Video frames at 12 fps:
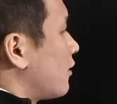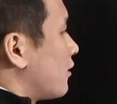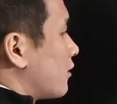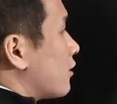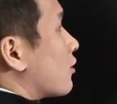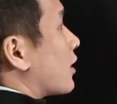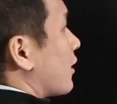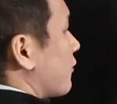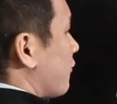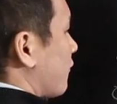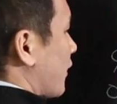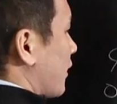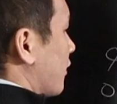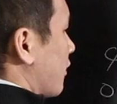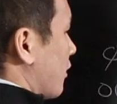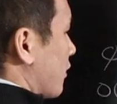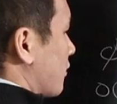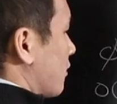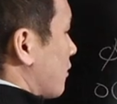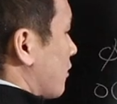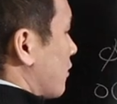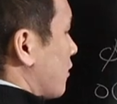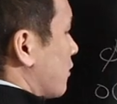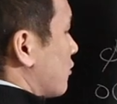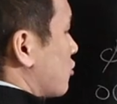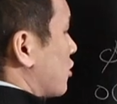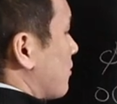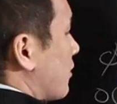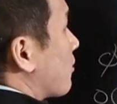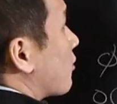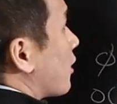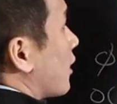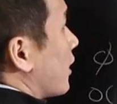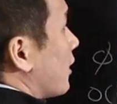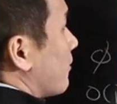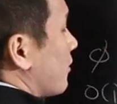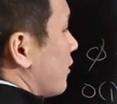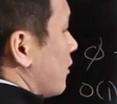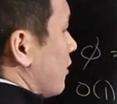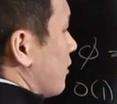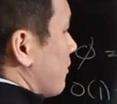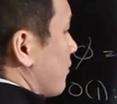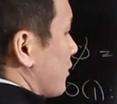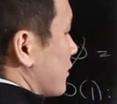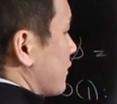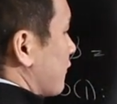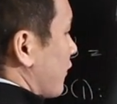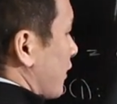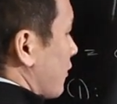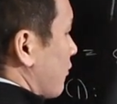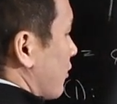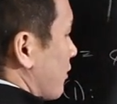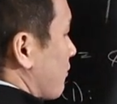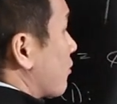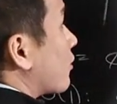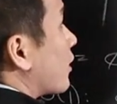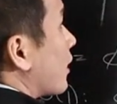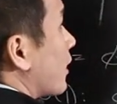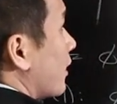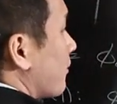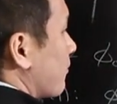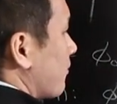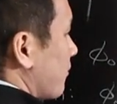you'll have phi naught triple prime plus phi 1 prime.